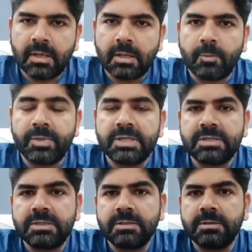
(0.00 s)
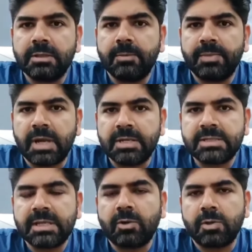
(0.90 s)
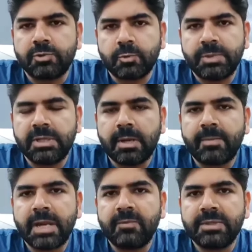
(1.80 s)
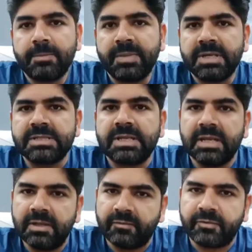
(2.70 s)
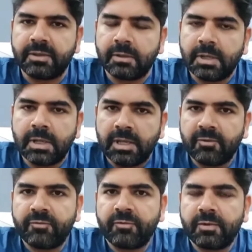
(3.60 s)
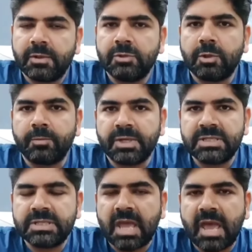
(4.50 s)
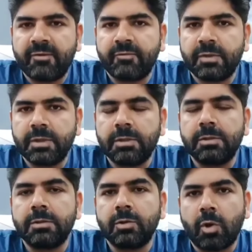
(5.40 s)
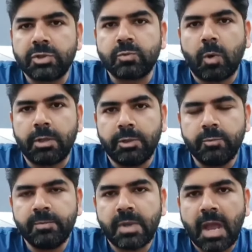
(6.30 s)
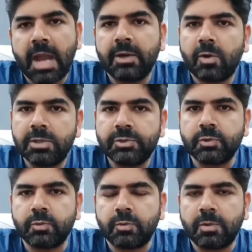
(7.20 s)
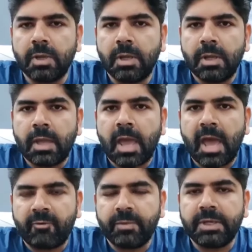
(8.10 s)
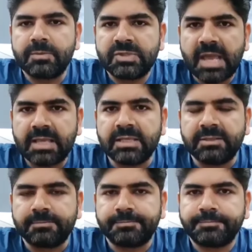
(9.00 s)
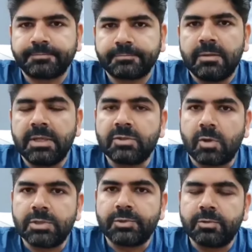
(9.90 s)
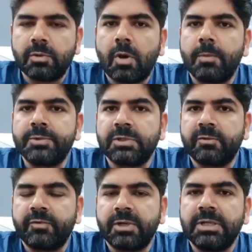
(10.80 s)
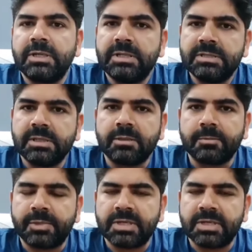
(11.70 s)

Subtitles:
Now, breast implants can also be combined with a breast lift if your breasts have lost volume and also have become saggy. There is also option of decreasing